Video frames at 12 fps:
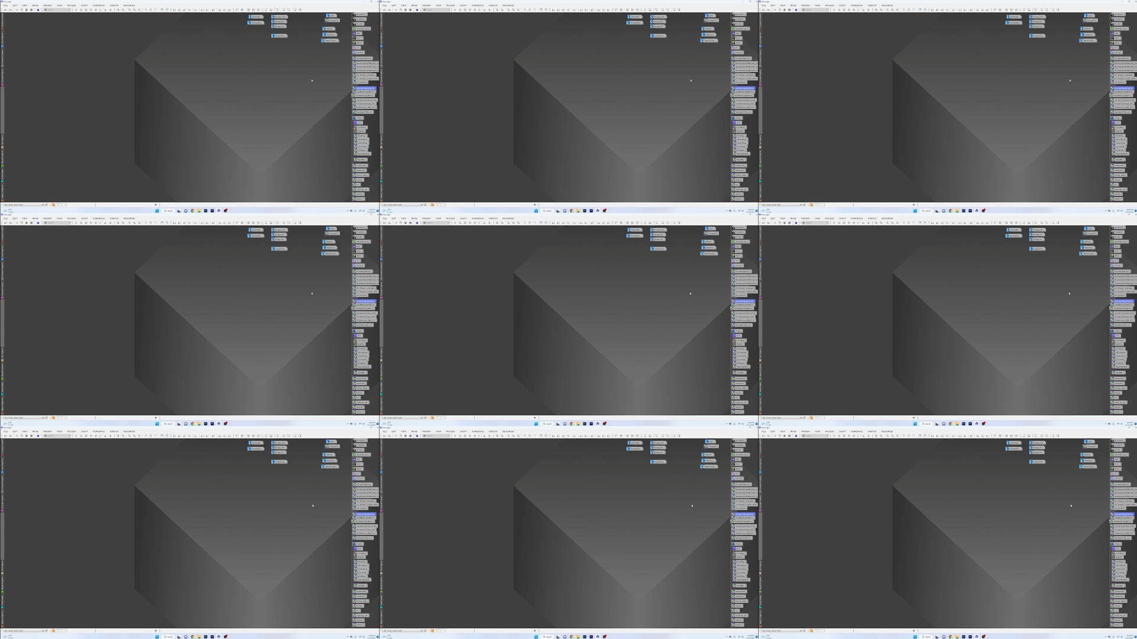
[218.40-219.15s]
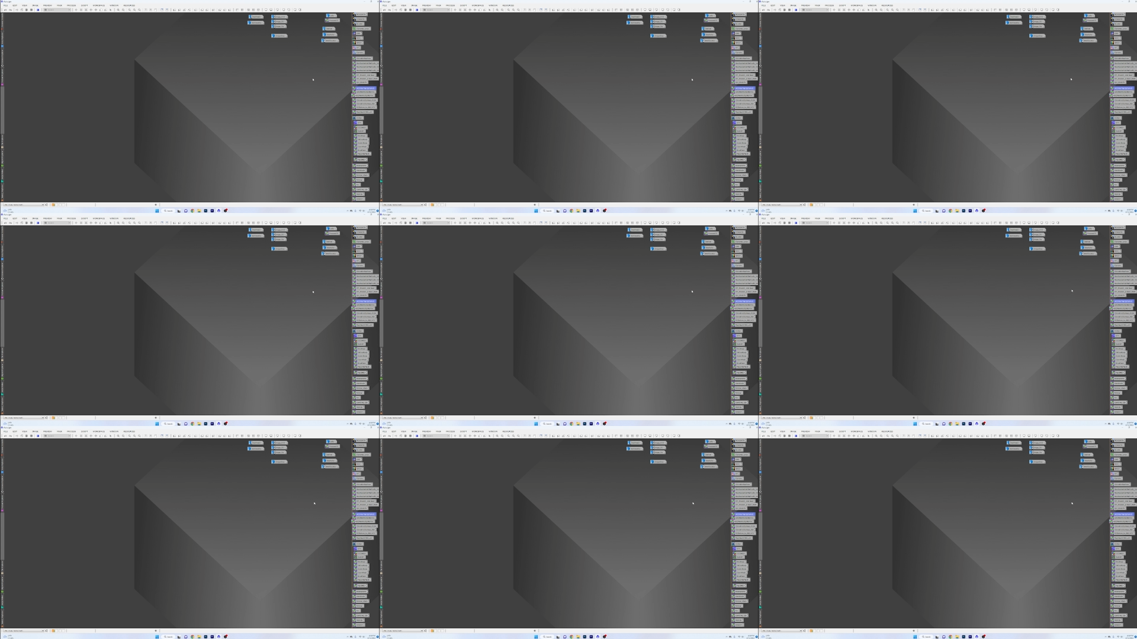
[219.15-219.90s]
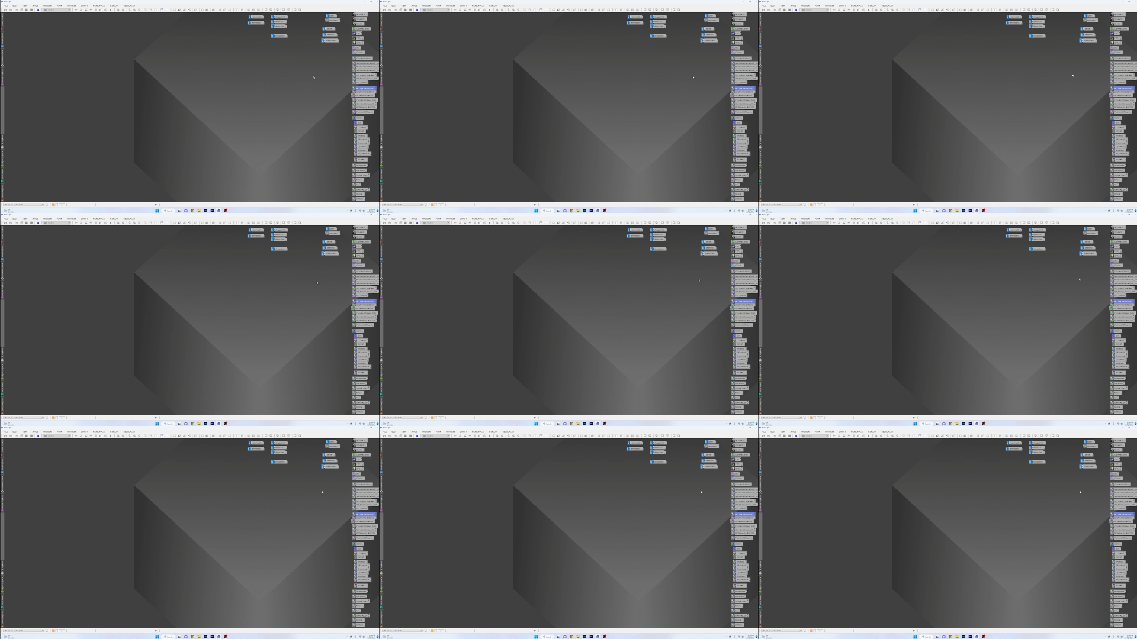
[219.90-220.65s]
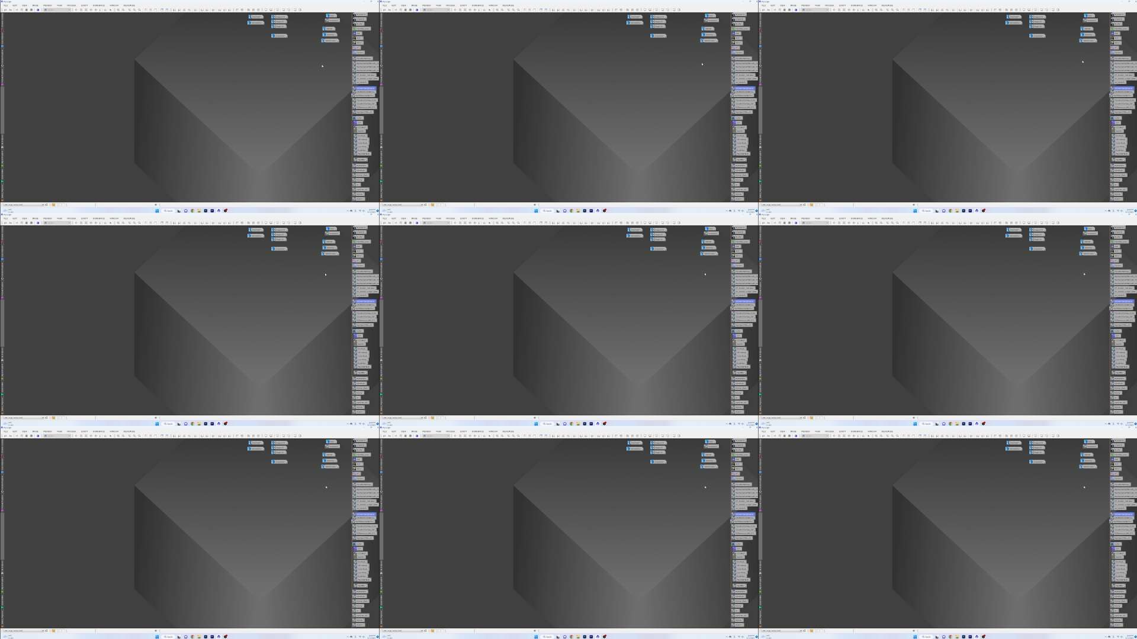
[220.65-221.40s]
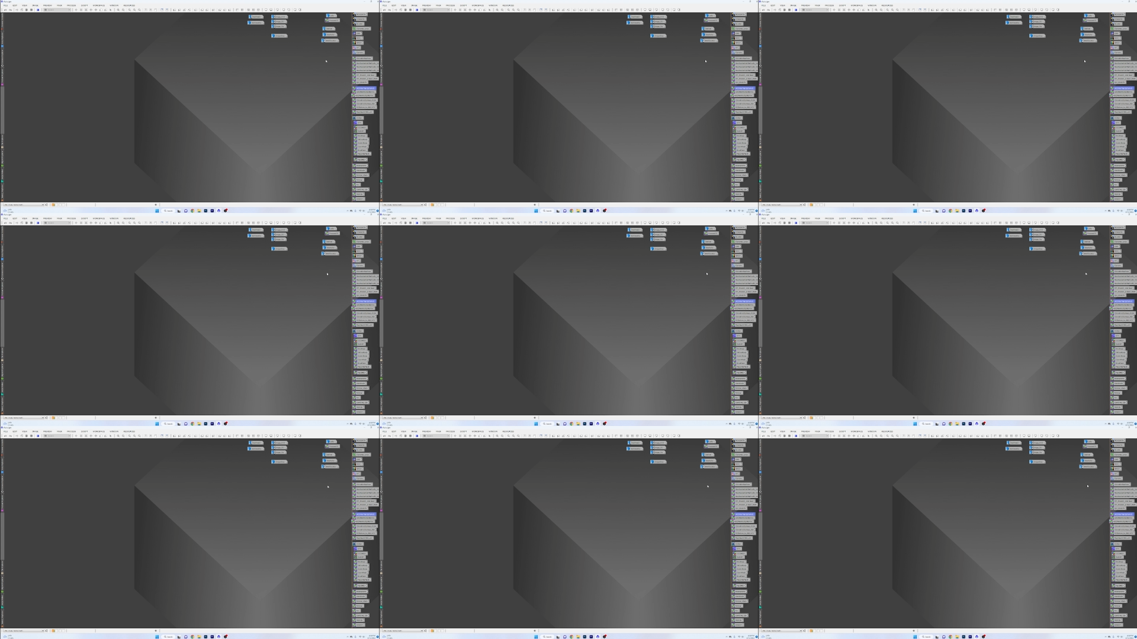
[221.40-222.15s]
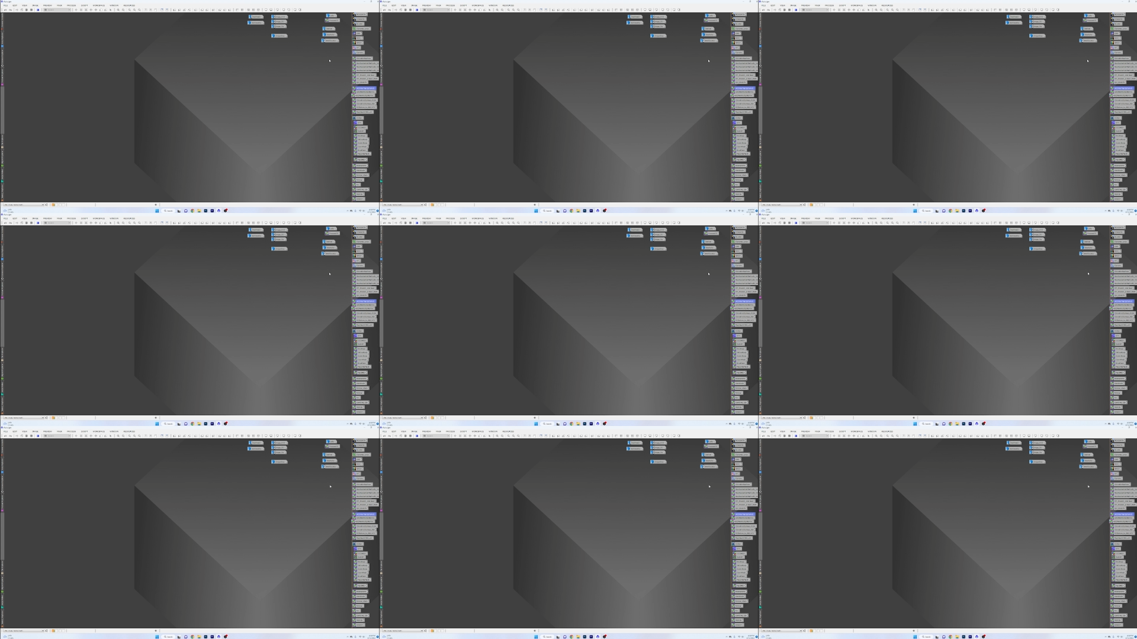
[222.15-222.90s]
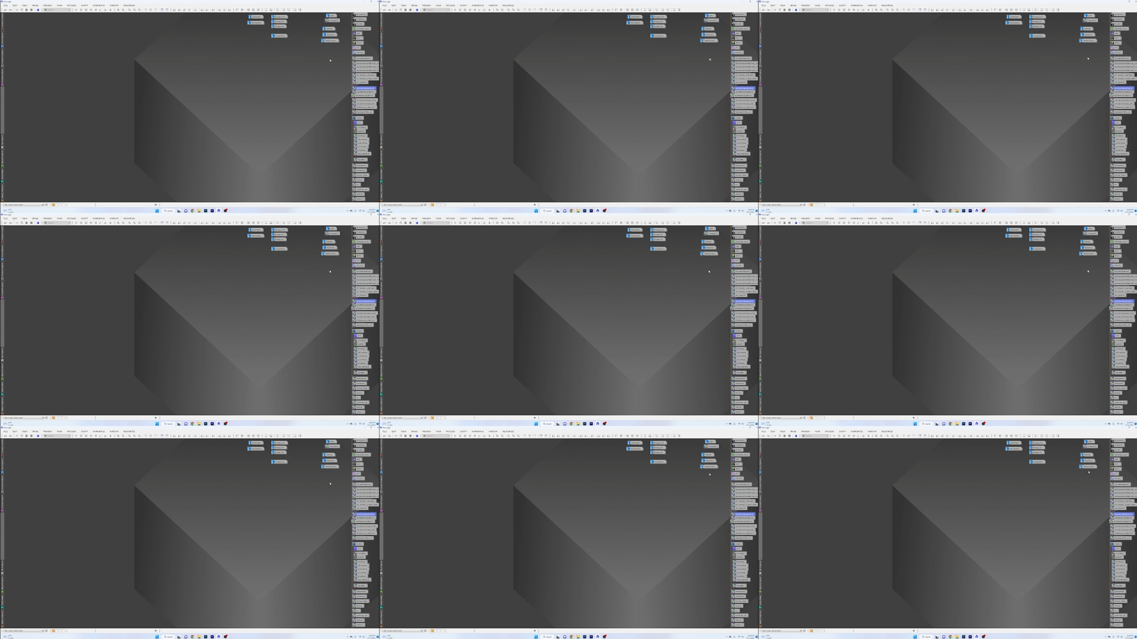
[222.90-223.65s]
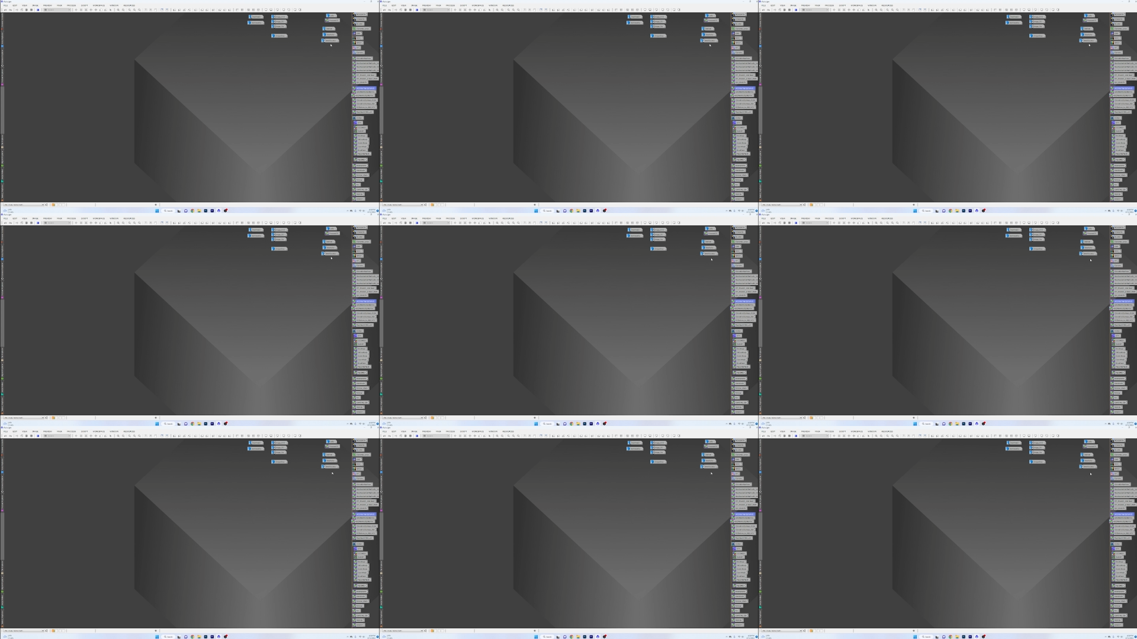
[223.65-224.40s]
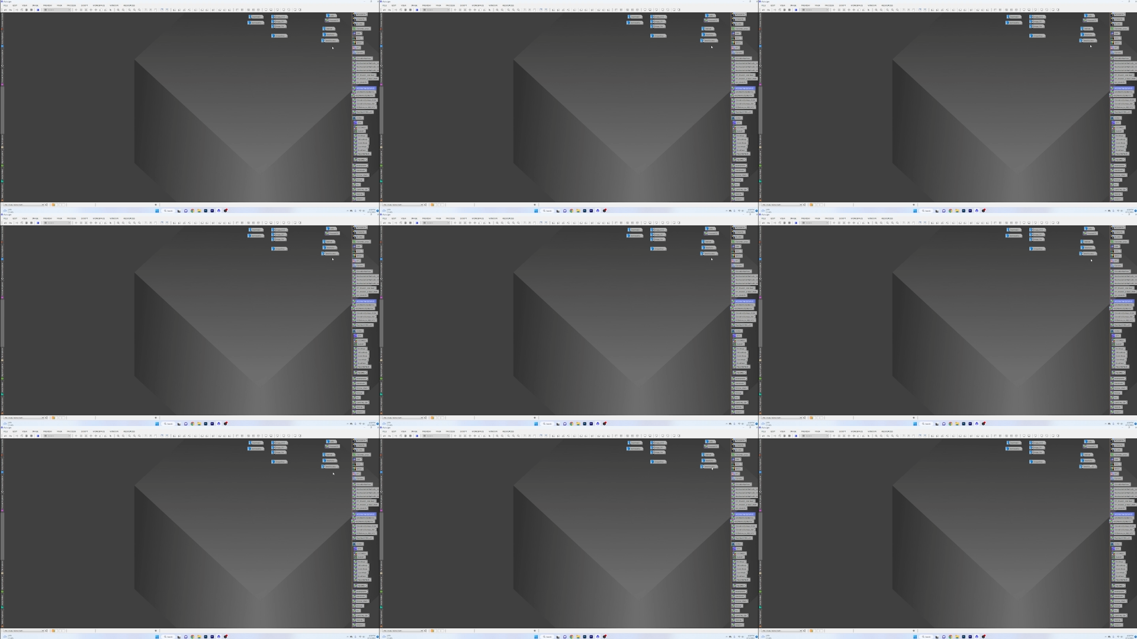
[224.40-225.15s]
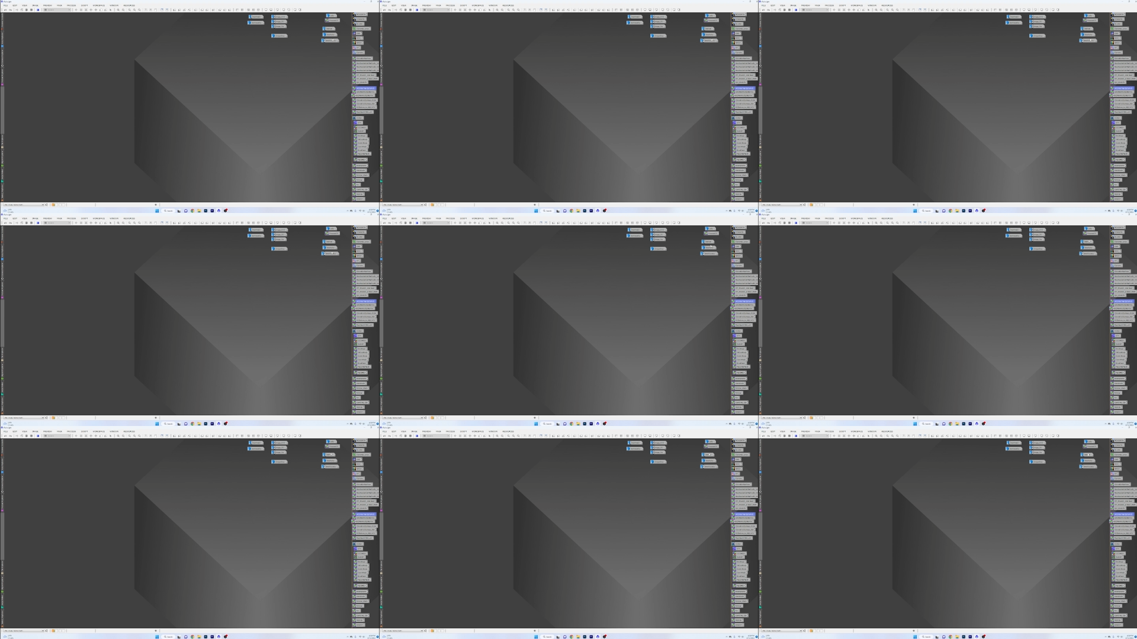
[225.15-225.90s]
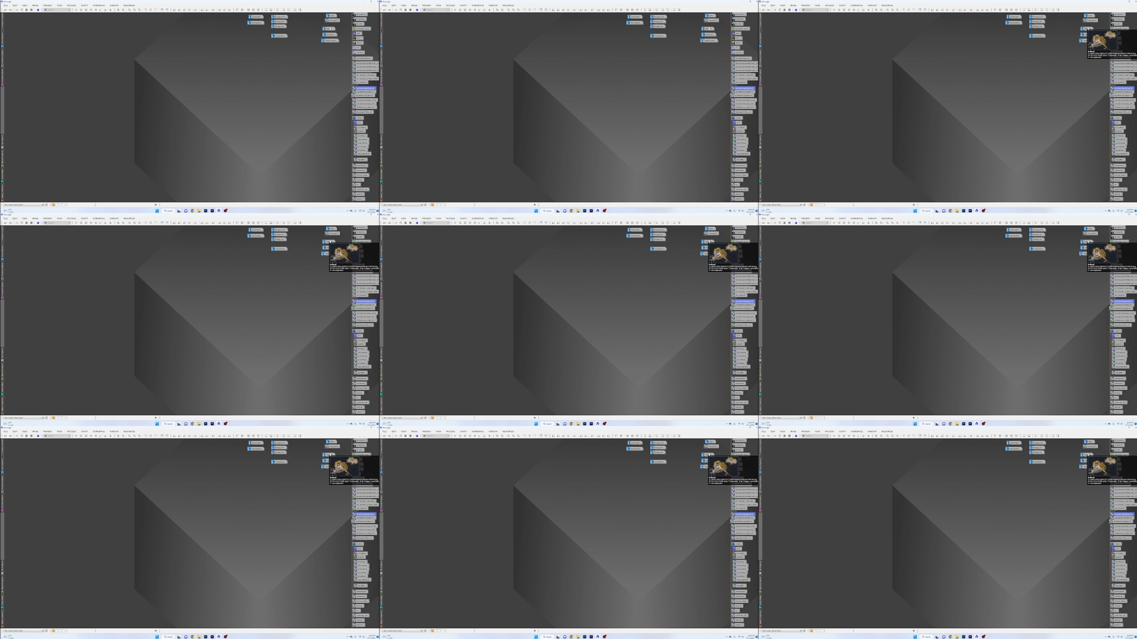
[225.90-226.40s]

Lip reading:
Nobody's mouth can be seen.